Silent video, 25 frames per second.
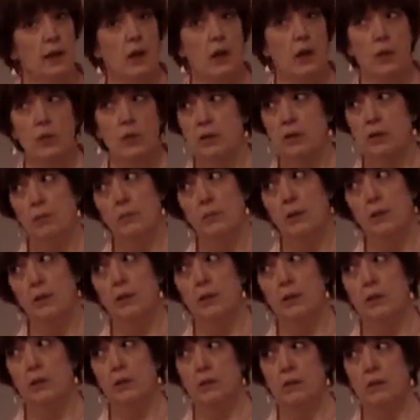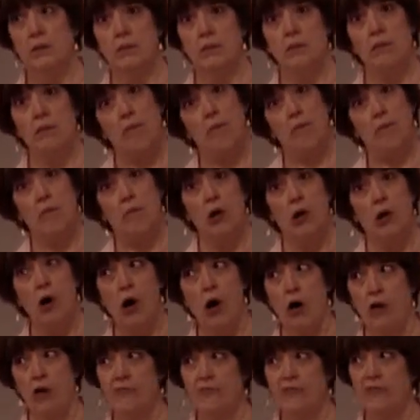of go a little bit
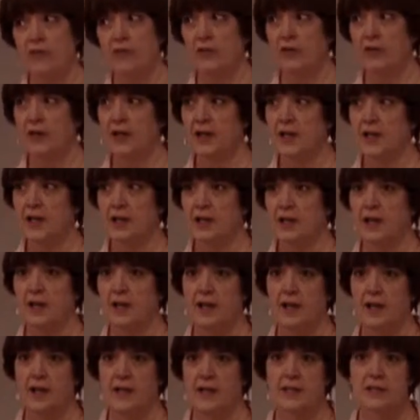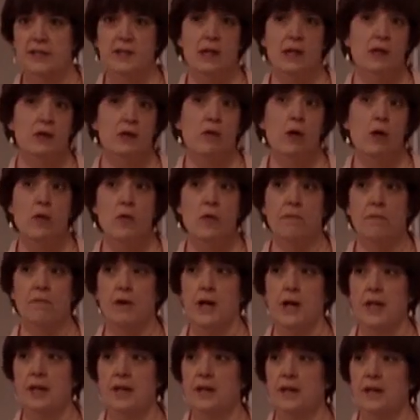off. That's not growing
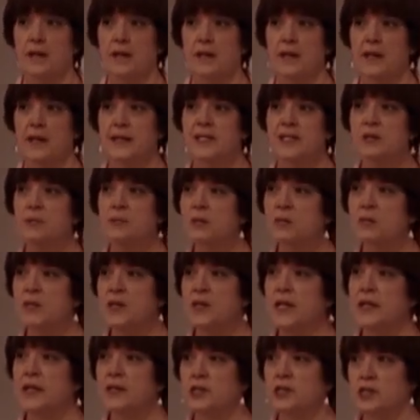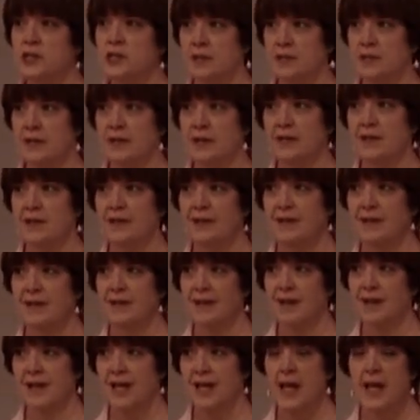right. It's a mutation.
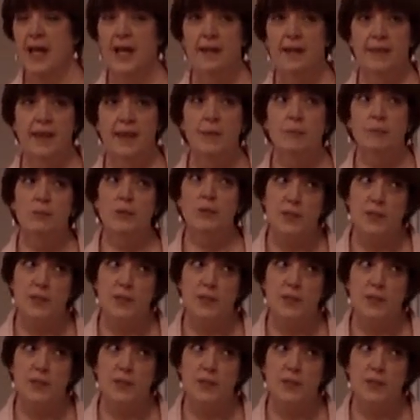That